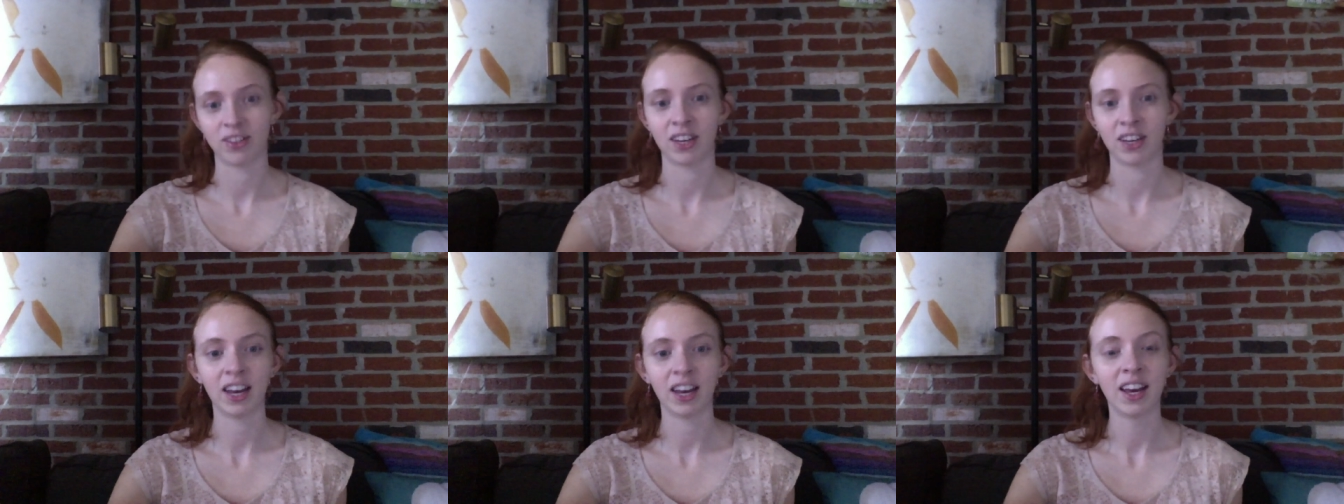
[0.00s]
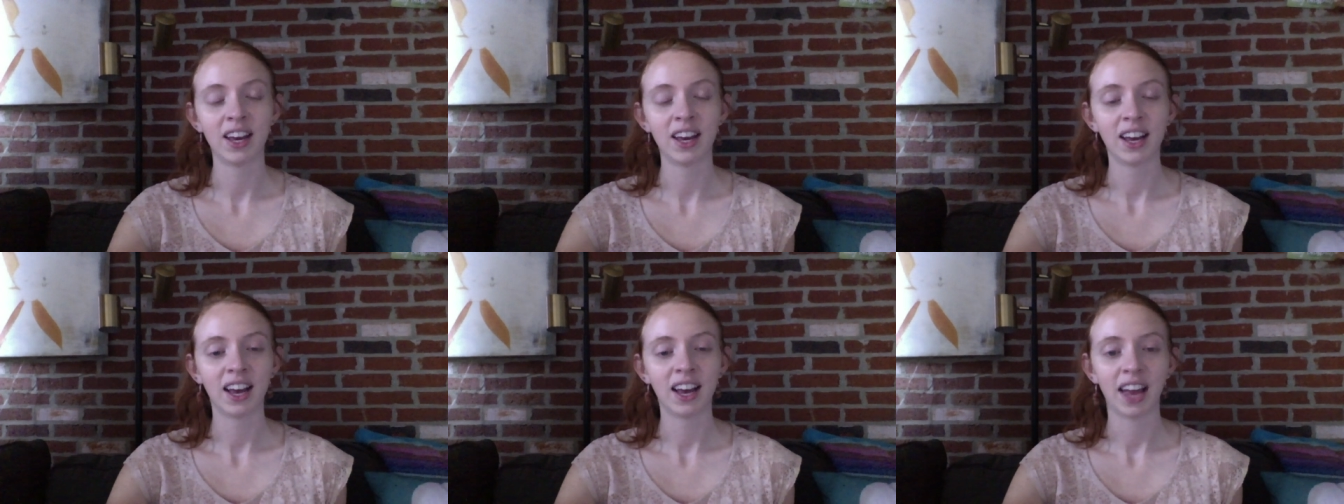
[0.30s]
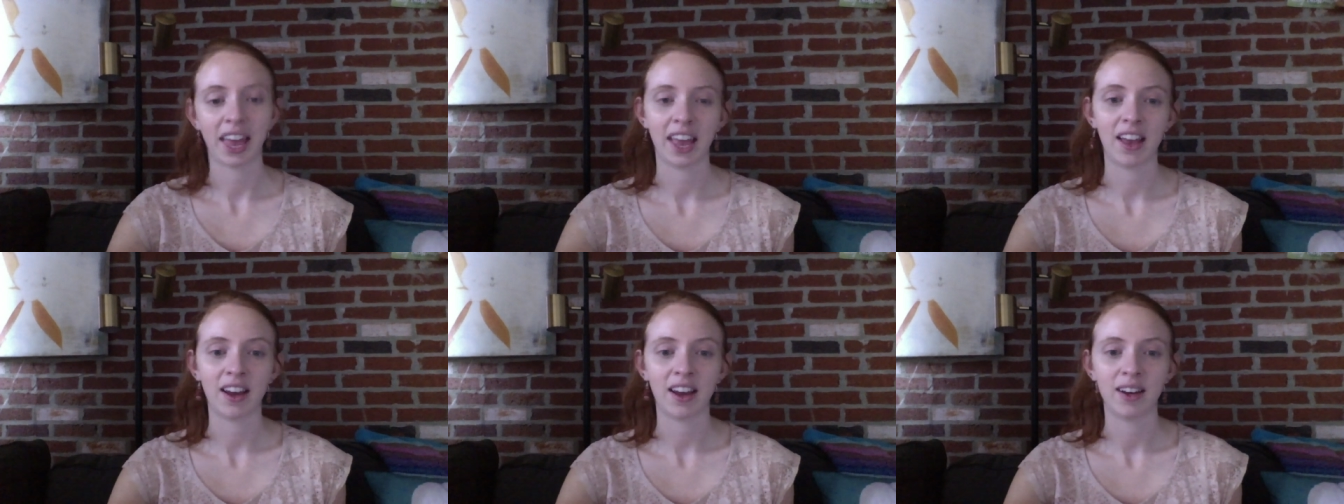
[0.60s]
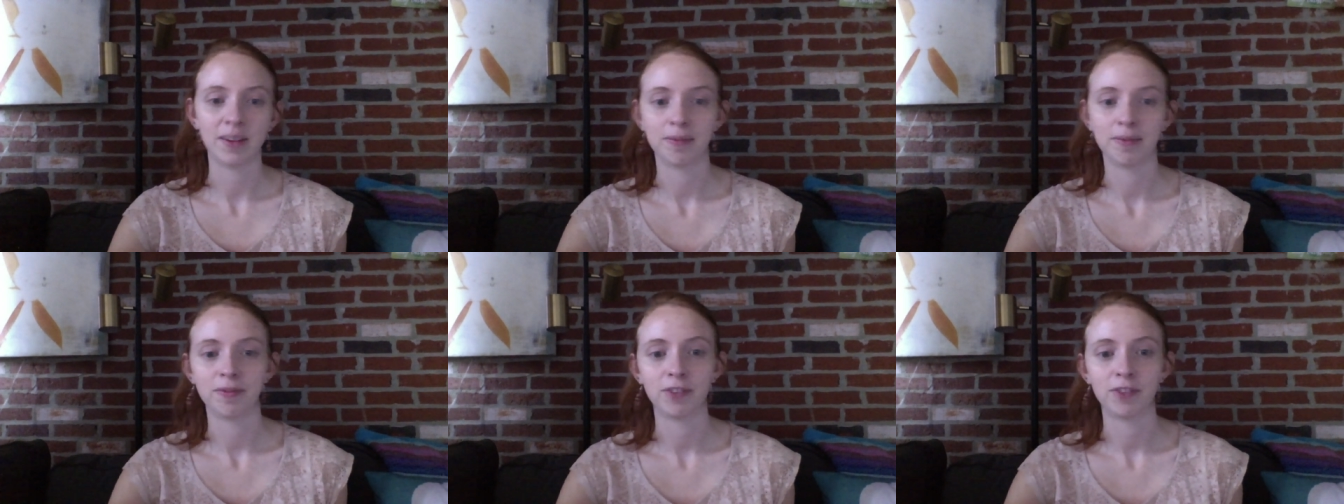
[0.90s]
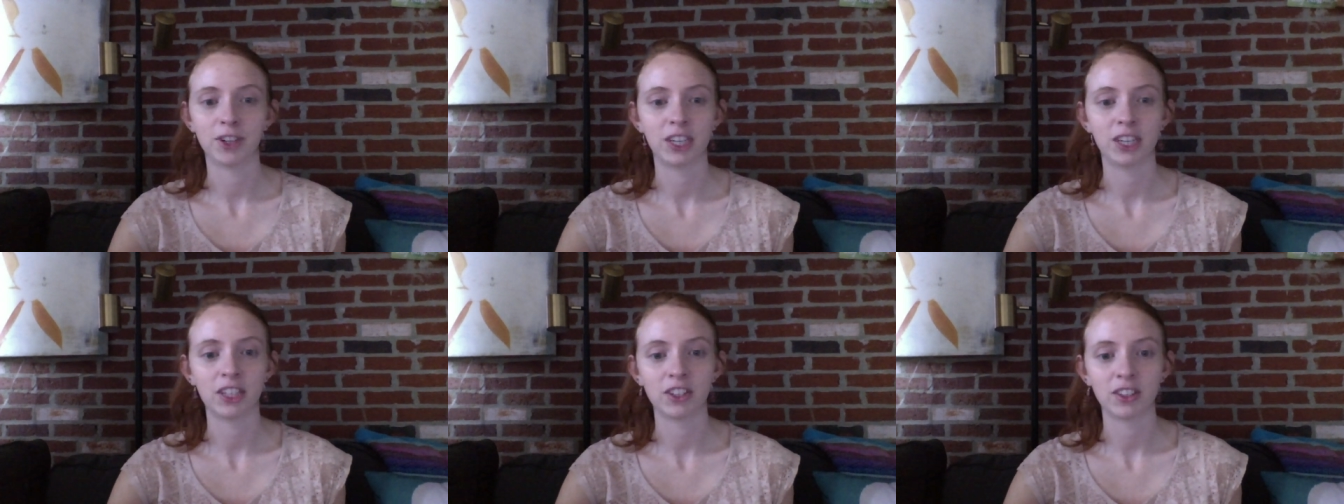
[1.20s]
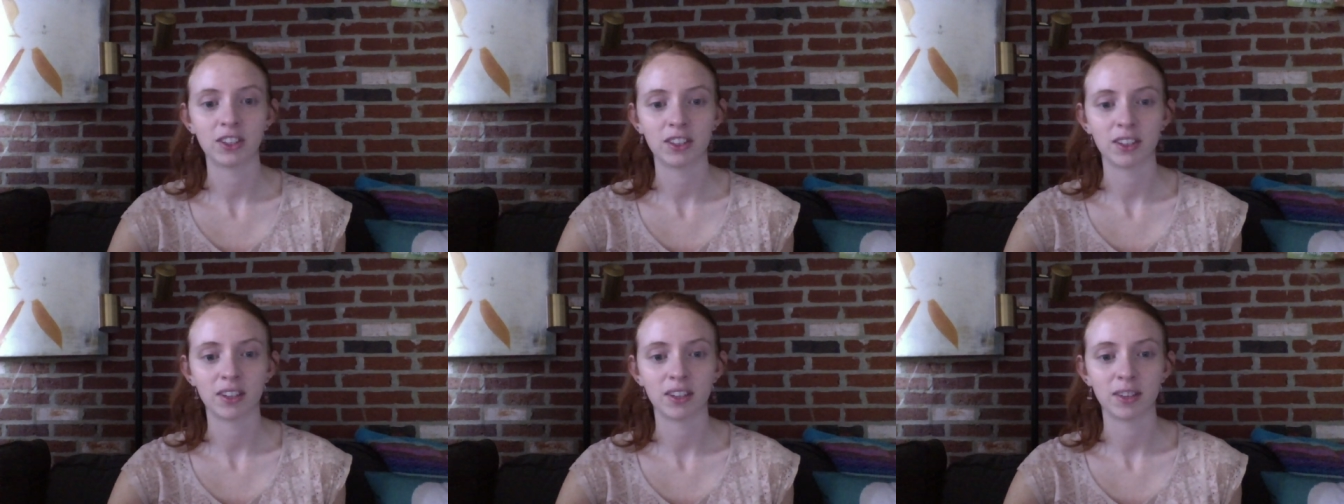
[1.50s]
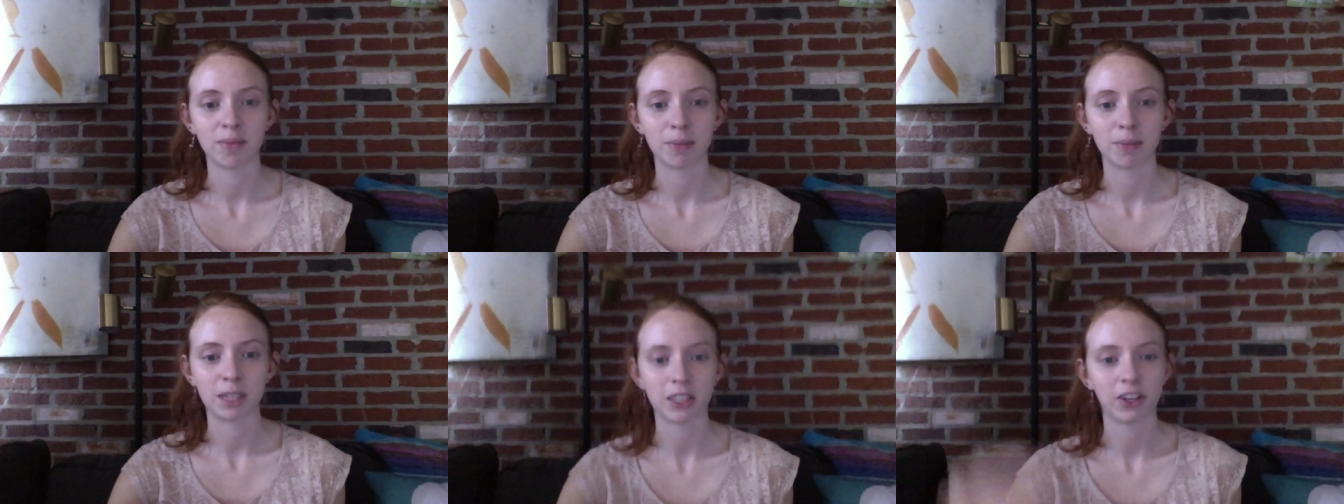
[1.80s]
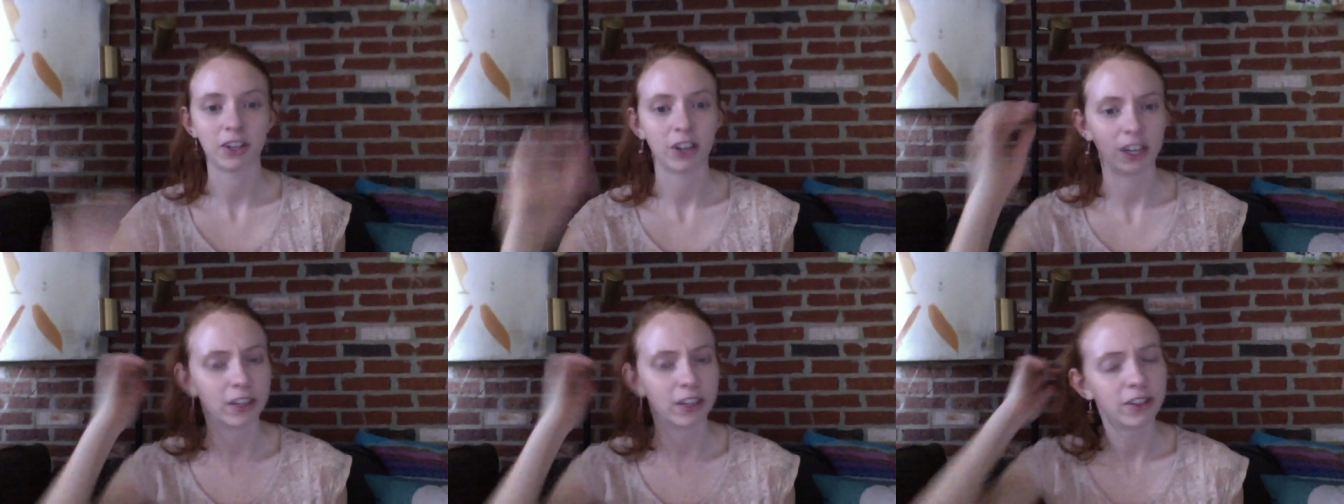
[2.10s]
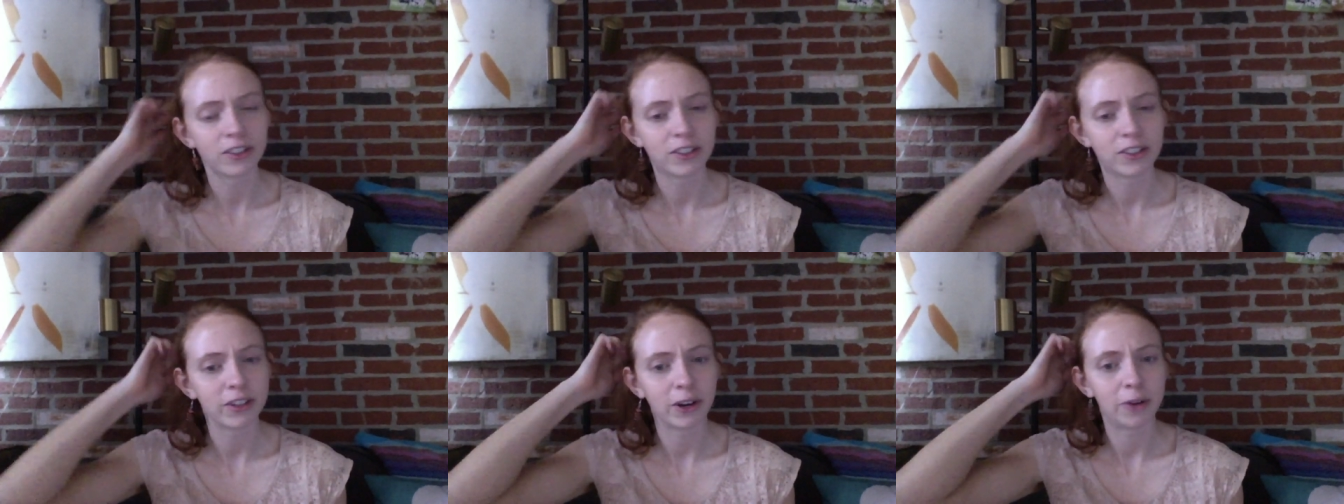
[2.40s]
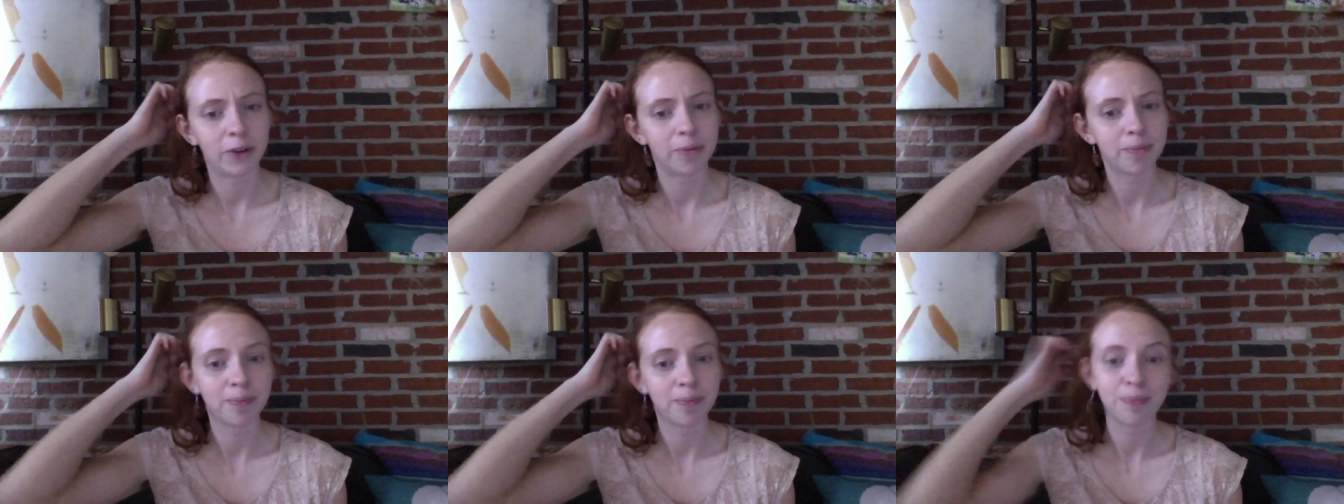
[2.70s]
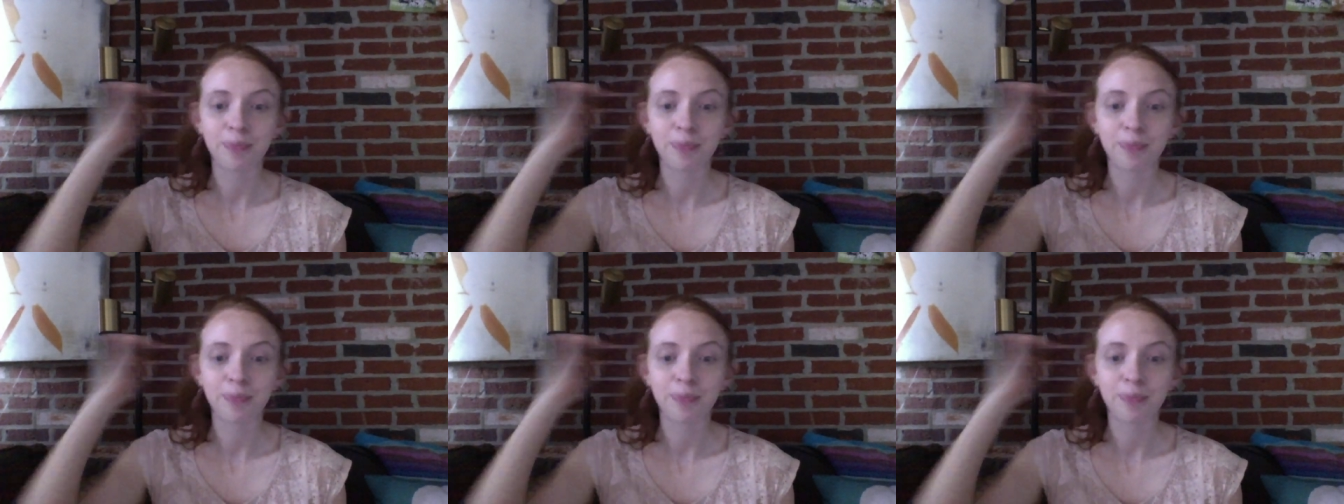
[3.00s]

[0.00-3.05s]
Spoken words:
it for each of the materials. So